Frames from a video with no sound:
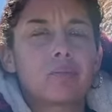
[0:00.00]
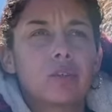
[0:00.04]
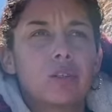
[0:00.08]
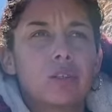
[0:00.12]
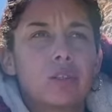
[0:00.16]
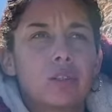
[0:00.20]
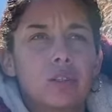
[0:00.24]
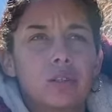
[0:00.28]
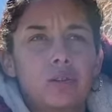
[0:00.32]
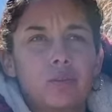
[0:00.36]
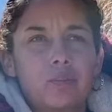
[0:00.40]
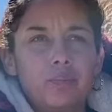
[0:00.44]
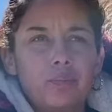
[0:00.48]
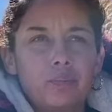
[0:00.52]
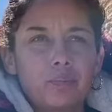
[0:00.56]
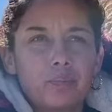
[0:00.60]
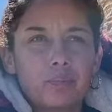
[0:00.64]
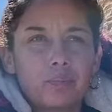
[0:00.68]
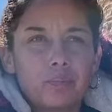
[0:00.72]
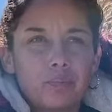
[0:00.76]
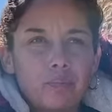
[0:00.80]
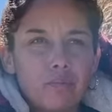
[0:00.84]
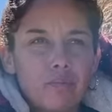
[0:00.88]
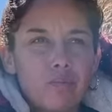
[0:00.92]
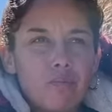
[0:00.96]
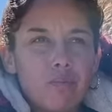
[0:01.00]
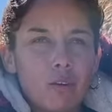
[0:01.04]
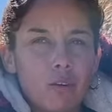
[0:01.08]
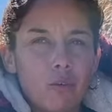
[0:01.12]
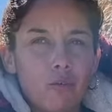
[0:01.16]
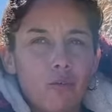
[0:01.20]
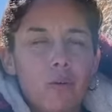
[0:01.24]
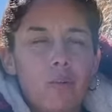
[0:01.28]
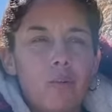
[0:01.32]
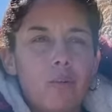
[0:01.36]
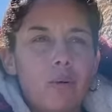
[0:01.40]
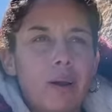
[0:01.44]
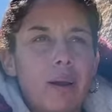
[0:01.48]
just
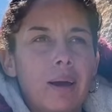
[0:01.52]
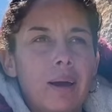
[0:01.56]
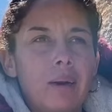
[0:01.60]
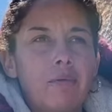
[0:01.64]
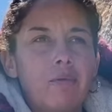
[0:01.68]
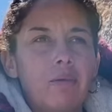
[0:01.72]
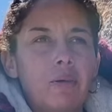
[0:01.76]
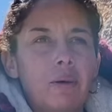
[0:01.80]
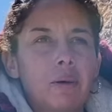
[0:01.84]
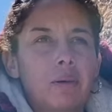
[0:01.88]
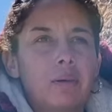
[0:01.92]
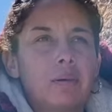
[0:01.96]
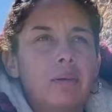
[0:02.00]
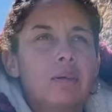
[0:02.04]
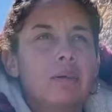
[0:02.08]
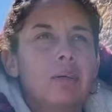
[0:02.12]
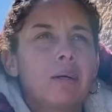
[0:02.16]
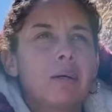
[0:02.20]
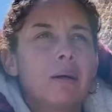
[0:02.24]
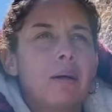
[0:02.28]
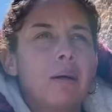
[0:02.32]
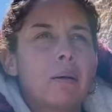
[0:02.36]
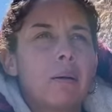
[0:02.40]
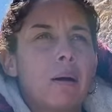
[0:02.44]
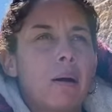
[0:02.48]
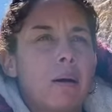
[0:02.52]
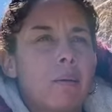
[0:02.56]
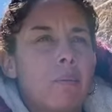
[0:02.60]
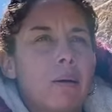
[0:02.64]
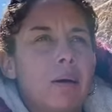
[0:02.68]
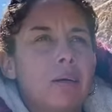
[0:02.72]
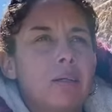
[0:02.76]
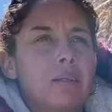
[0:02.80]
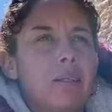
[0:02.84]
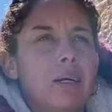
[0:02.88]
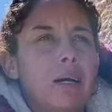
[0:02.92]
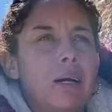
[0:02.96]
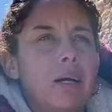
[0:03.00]
from what I feel on
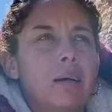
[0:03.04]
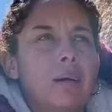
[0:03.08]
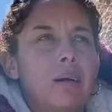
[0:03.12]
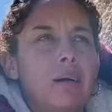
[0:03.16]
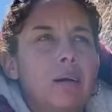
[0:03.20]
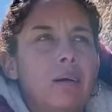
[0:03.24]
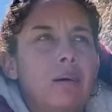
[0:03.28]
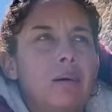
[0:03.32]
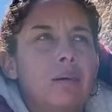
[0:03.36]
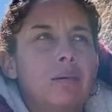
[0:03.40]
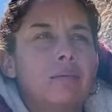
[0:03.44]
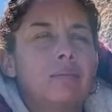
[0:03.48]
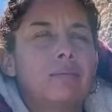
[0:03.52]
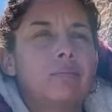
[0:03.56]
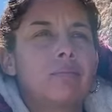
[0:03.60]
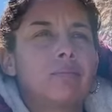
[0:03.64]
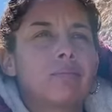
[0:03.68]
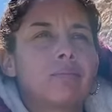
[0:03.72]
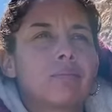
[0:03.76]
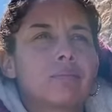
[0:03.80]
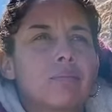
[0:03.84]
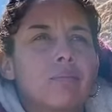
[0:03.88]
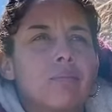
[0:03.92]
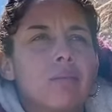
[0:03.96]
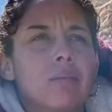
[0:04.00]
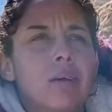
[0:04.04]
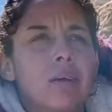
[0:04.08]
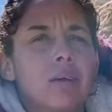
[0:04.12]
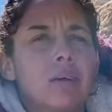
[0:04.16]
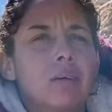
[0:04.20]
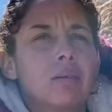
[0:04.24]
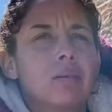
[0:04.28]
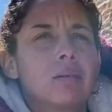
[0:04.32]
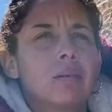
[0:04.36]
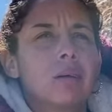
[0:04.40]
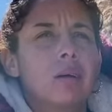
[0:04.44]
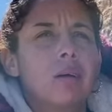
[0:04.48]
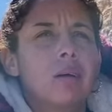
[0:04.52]
my side, so he
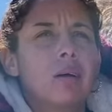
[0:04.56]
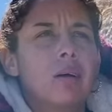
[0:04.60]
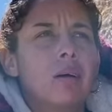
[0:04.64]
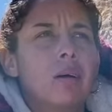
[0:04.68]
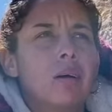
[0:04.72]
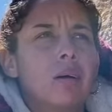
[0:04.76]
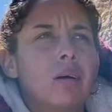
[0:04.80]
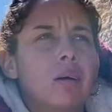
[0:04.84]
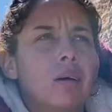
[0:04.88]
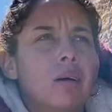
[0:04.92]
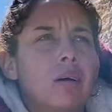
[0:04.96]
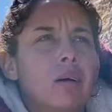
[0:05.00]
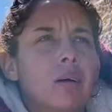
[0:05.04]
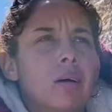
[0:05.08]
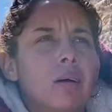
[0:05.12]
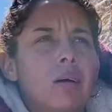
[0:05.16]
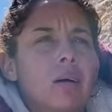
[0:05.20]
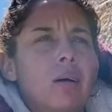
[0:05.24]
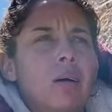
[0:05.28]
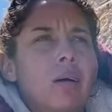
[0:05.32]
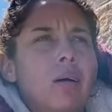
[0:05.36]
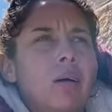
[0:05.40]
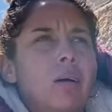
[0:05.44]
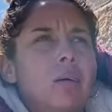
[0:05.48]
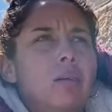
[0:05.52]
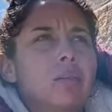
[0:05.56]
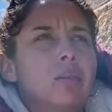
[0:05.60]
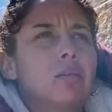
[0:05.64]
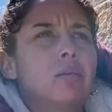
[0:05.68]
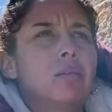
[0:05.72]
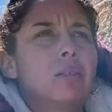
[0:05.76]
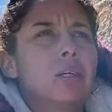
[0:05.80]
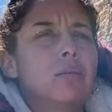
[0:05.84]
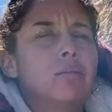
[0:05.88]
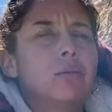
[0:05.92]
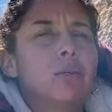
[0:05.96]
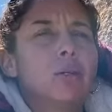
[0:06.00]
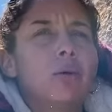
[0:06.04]

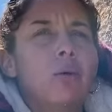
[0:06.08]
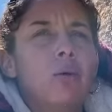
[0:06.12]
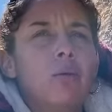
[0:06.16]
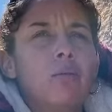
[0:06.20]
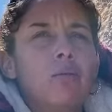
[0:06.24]
tells me to go